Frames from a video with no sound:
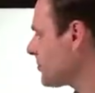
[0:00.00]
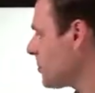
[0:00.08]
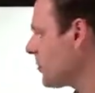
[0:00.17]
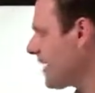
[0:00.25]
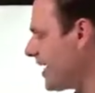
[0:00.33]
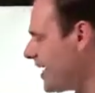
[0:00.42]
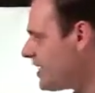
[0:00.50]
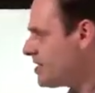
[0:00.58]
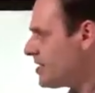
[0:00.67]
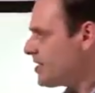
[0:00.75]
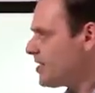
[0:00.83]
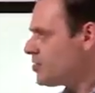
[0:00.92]
Okay,
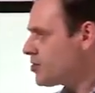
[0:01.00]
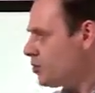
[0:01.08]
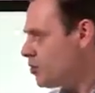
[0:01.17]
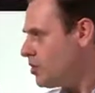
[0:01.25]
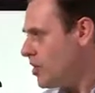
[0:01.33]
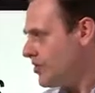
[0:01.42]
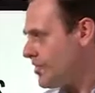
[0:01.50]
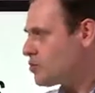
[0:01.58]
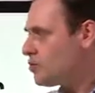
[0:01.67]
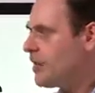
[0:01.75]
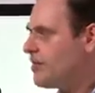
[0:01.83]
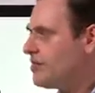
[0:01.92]
so that's
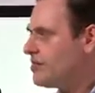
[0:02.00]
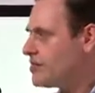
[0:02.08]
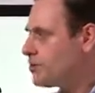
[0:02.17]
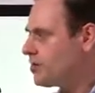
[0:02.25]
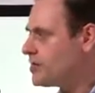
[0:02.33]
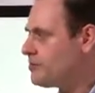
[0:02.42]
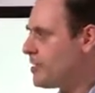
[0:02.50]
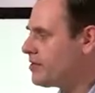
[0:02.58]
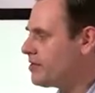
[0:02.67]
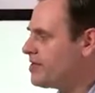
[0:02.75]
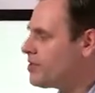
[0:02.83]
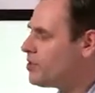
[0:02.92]
why this one is bigger
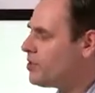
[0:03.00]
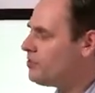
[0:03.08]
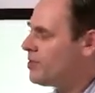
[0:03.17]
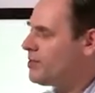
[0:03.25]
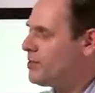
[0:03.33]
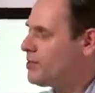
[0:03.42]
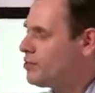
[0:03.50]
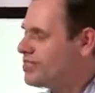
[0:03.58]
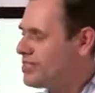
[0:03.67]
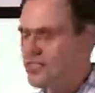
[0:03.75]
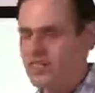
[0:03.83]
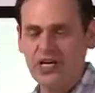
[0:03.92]
than this one, because
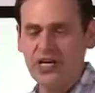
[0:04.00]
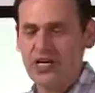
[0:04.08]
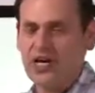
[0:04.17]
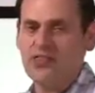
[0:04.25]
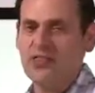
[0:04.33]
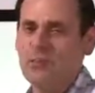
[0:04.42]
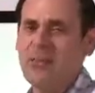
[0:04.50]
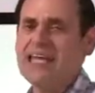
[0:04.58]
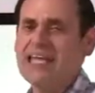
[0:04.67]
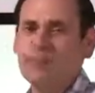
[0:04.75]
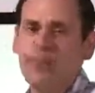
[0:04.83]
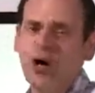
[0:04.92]
it's the
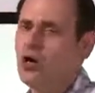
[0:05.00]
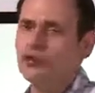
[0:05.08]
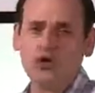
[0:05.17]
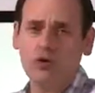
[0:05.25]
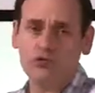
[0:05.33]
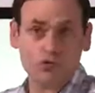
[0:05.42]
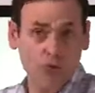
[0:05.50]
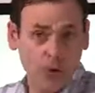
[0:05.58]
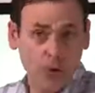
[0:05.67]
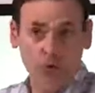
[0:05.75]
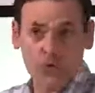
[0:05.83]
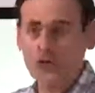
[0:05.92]
main part of a
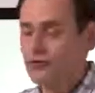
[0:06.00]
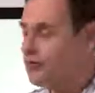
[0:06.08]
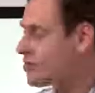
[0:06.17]
report, for